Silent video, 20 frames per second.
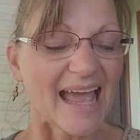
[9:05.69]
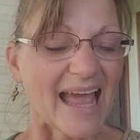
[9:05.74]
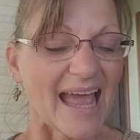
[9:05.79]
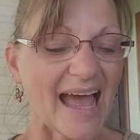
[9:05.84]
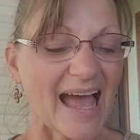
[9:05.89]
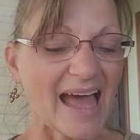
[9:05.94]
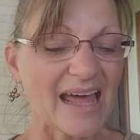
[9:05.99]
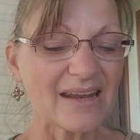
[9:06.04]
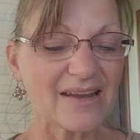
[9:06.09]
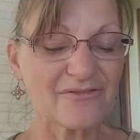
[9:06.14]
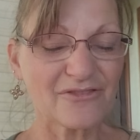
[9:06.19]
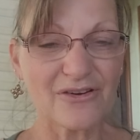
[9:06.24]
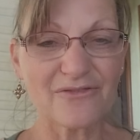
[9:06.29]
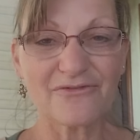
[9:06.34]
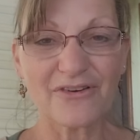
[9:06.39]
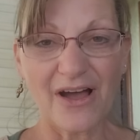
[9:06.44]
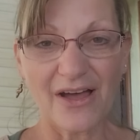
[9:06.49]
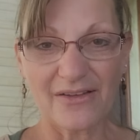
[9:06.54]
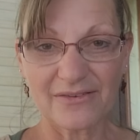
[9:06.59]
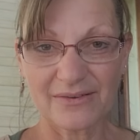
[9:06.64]
And from
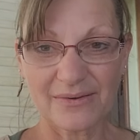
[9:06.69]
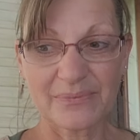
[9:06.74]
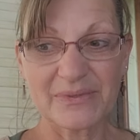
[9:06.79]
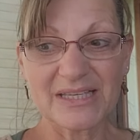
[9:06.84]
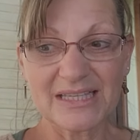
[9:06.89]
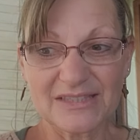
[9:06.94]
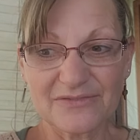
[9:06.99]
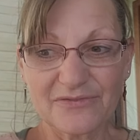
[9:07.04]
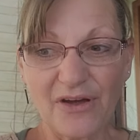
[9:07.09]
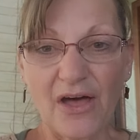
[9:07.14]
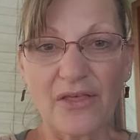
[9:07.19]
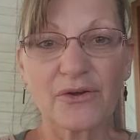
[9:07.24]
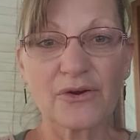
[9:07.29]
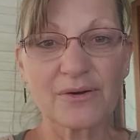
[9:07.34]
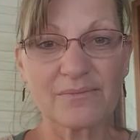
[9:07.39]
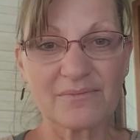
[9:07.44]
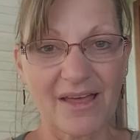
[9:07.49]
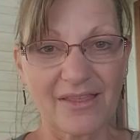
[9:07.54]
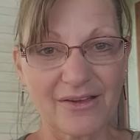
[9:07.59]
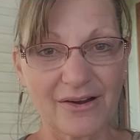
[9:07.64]
Father
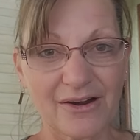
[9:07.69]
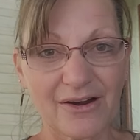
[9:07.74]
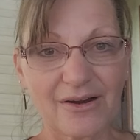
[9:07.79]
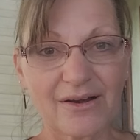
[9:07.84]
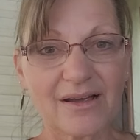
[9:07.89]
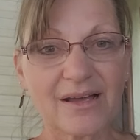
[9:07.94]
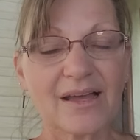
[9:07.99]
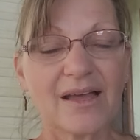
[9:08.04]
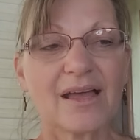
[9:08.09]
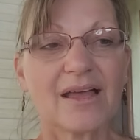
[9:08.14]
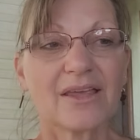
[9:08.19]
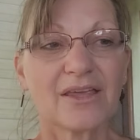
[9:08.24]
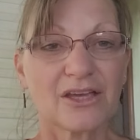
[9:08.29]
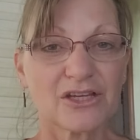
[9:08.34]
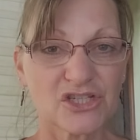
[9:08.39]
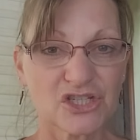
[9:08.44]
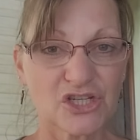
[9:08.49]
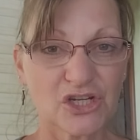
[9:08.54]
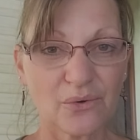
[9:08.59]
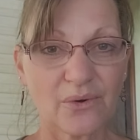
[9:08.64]
and Mother,
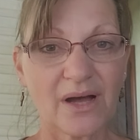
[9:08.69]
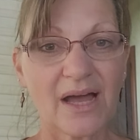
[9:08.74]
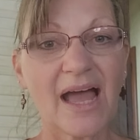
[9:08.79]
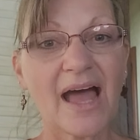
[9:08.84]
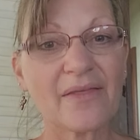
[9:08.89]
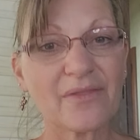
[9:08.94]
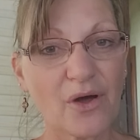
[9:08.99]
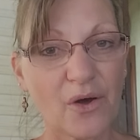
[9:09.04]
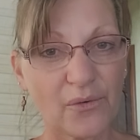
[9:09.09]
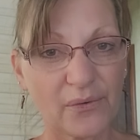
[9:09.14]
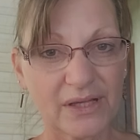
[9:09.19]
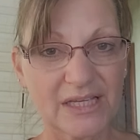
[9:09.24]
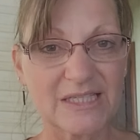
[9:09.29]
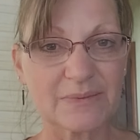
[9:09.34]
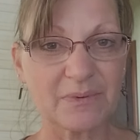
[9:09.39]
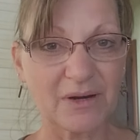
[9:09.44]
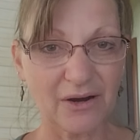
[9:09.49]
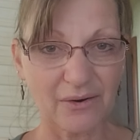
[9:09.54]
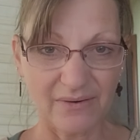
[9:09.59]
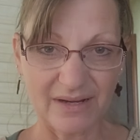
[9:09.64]
Yeshua, and the Holy
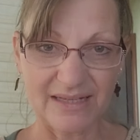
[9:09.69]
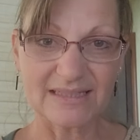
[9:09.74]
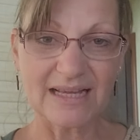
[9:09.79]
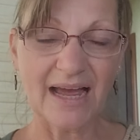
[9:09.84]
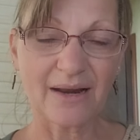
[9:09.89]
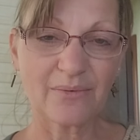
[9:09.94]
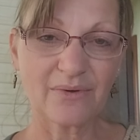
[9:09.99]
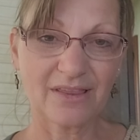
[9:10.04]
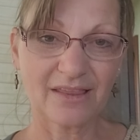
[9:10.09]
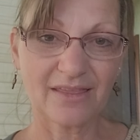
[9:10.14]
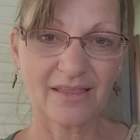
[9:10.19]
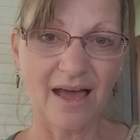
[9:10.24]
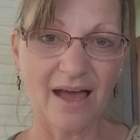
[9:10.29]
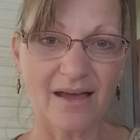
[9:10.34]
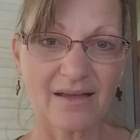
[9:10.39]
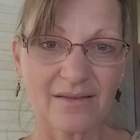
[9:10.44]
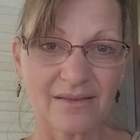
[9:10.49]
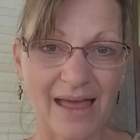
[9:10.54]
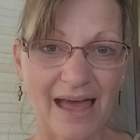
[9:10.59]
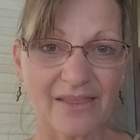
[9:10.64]
Spirit reside within
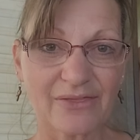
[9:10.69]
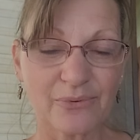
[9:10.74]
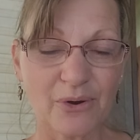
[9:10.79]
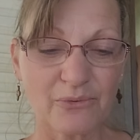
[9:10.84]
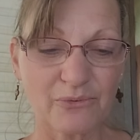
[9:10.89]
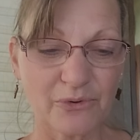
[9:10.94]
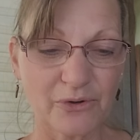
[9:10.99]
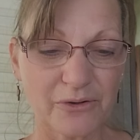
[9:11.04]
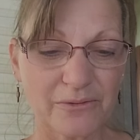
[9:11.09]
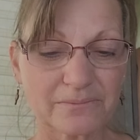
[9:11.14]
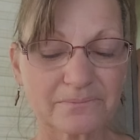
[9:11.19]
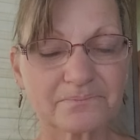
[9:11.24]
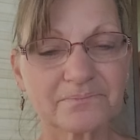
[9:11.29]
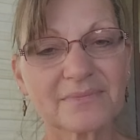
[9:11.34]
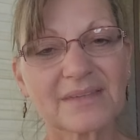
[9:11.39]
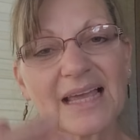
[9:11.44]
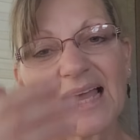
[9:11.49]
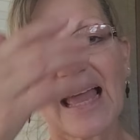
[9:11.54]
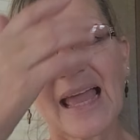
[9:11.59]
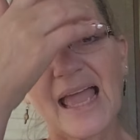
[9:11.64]
that, that throne room.
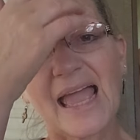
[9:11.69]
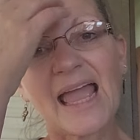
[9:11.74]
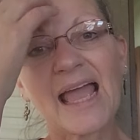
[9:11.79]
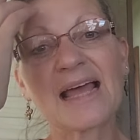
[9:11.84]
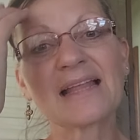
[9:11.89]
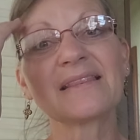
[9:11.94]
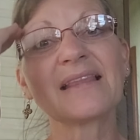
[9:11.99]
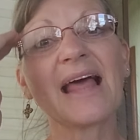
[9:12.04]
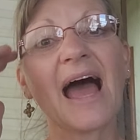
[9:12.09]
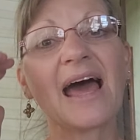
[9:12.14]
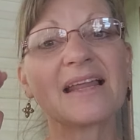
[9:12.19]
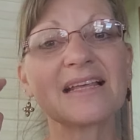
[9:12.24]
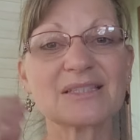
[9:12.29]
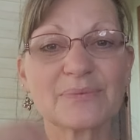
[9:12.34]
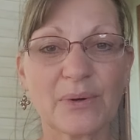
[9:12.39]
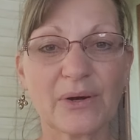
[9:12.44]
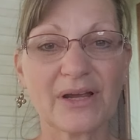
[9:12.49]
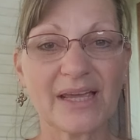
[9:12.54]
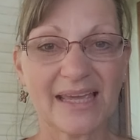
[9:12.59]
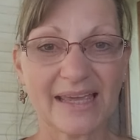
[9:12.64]
And that is
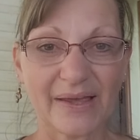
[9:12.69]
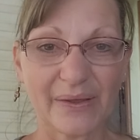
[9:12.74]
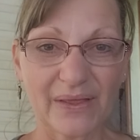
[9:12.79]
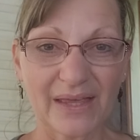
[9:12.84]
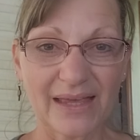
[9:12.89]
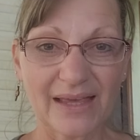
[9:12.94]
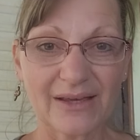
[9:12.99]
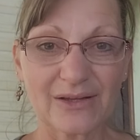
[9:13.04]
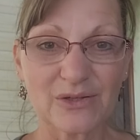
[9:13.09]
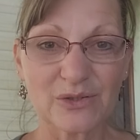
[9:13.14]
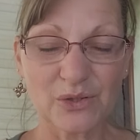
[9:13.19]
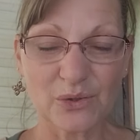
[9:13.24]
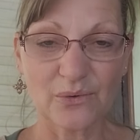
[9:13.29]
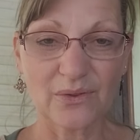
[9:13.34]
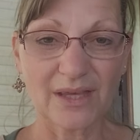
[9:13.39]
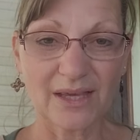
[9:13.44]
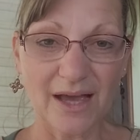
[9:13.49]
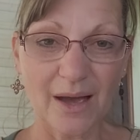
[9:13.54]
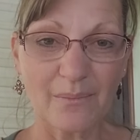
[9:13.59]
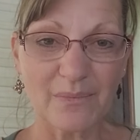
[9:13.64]
where healing
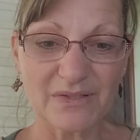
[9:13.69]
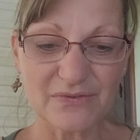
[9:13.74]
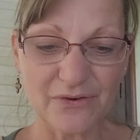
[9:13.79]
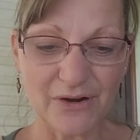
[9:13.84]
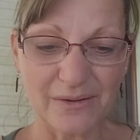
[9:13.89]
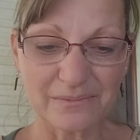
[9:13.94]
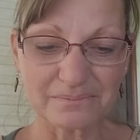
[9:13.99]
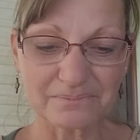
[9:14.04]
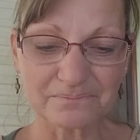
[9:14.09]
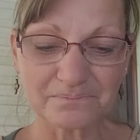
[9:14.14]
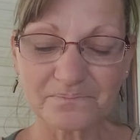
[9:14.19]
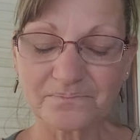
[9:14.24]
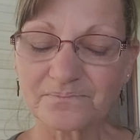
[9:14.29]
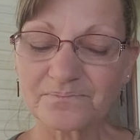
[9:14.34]
truly comes from.